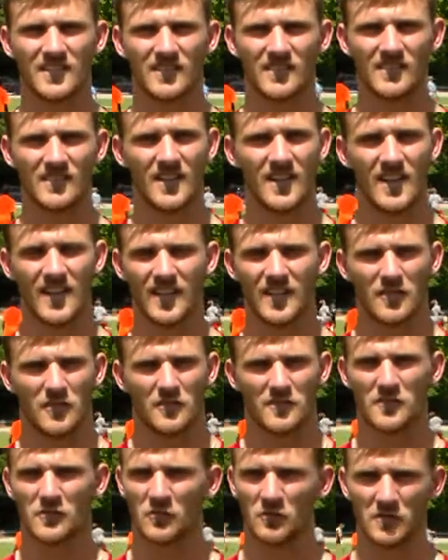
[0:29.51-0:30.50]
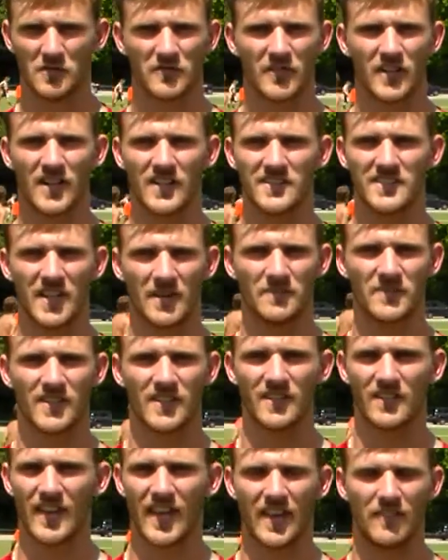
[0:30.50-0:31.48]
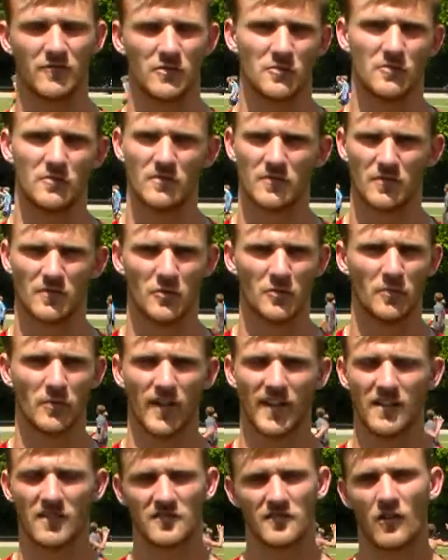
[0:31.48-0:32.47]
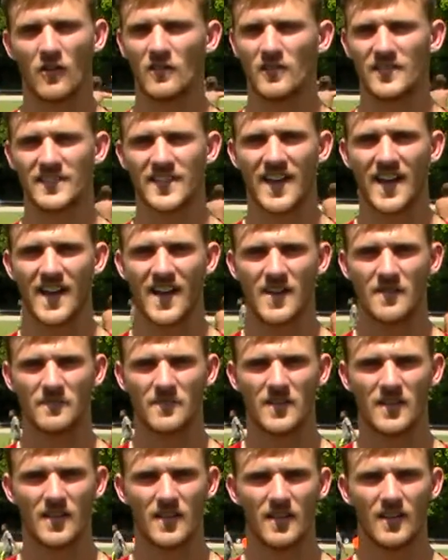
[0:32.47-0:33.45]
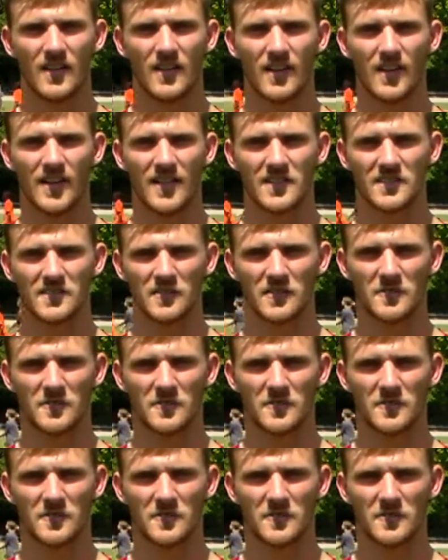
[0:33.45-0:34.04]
And, you know, the school is very accepting. They have new players all the time.